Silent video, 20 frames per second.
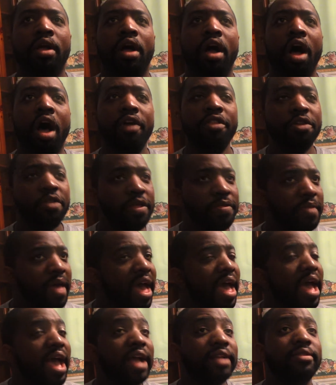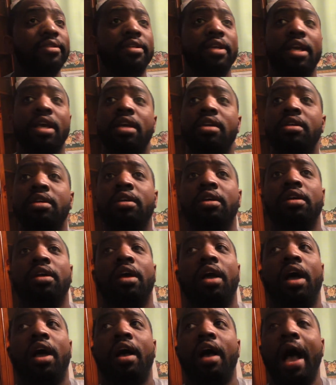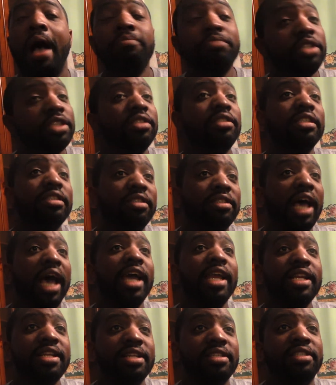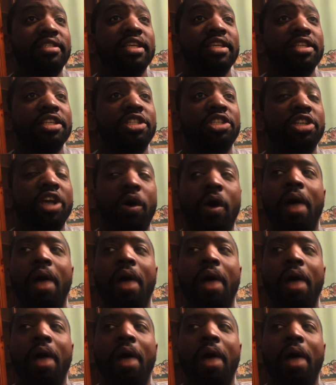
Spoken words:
Other than that, I'm just excited to see this show.